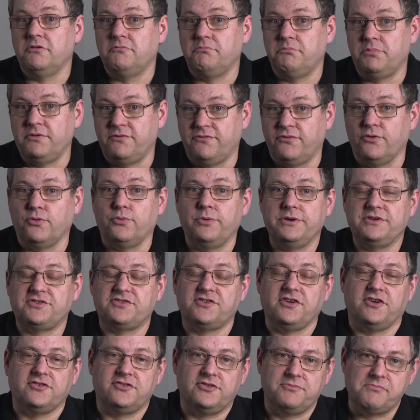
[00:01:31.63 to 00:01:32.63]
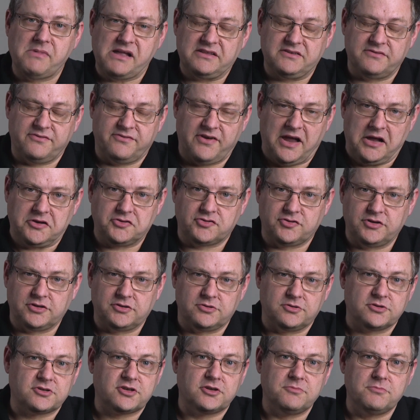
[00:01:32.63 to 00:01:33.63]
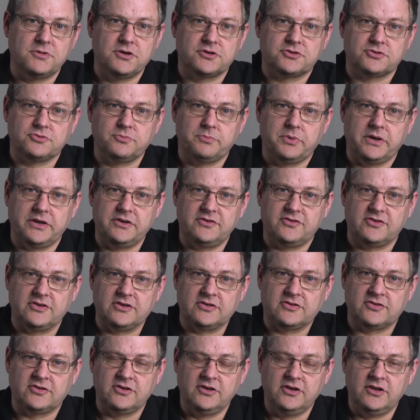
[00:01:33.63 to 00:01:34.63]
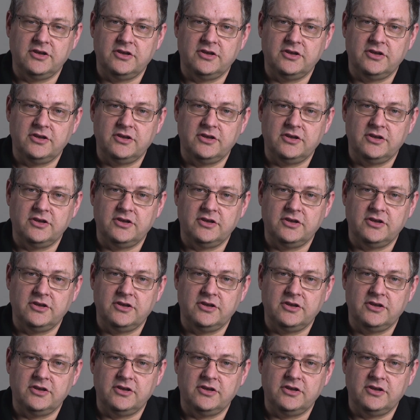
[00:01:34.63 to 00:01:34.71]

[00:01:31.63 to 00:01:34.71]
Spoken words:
before we started manufacturing on a commercial basis.